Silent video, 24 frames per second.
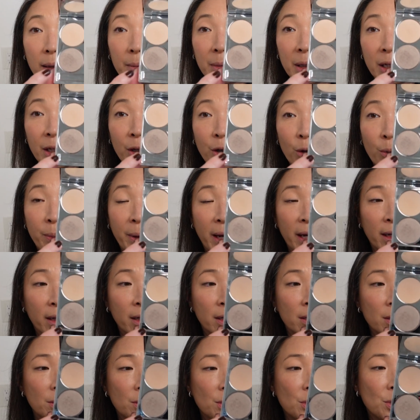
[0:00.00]
I'm gonna go back
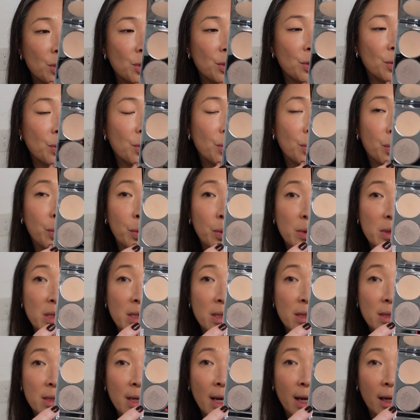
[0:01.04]
into
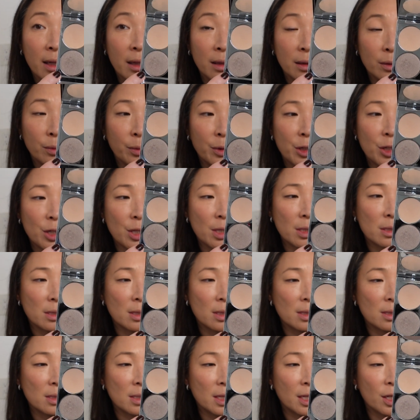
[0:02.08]
Cell, which is
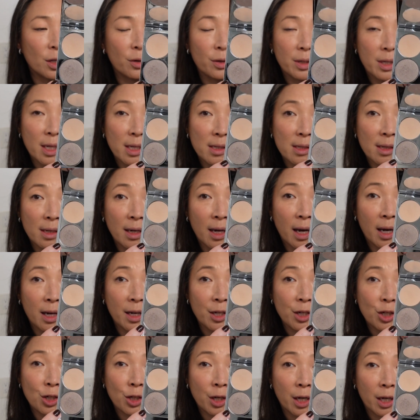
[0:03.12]
this iridescent eye
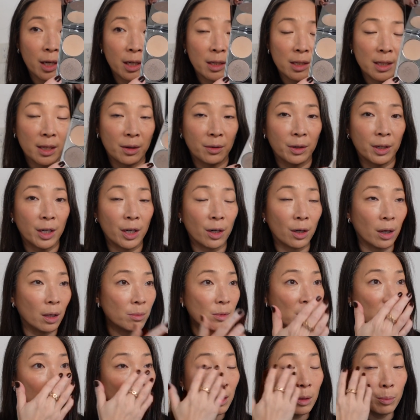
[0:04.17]
shade down here. I'm
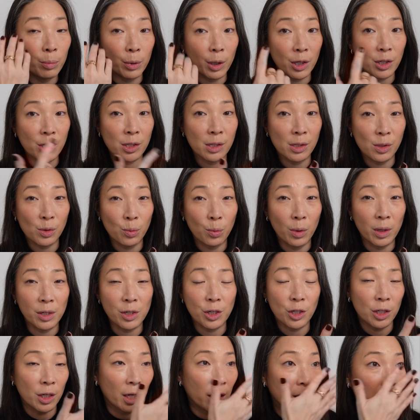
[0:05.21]
just gonna brush this one
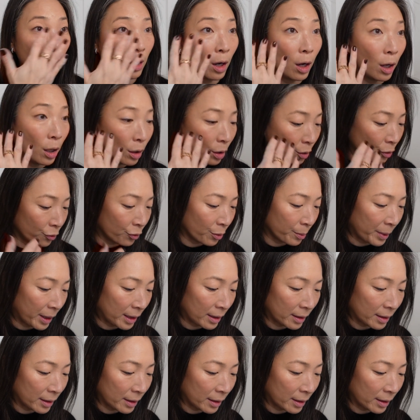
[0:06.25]
shade all over my